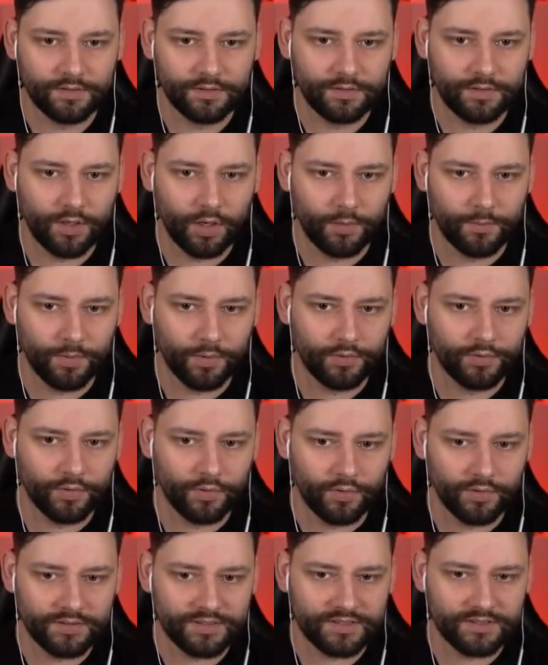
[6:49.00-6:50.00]
No blue
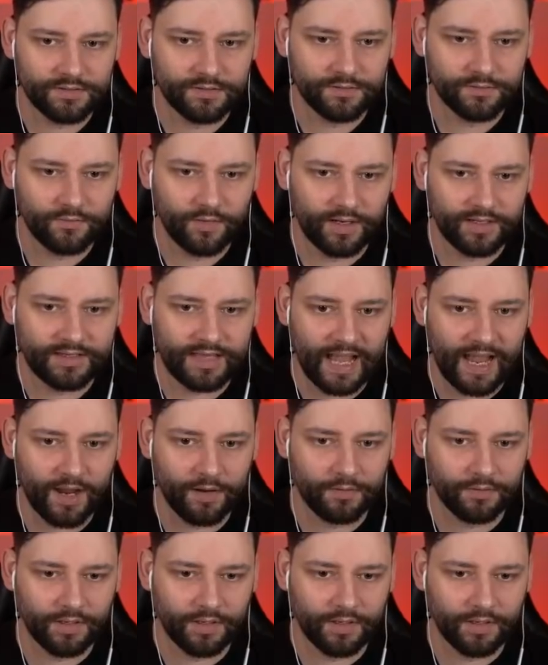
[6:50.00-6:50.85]
doors. Right, down.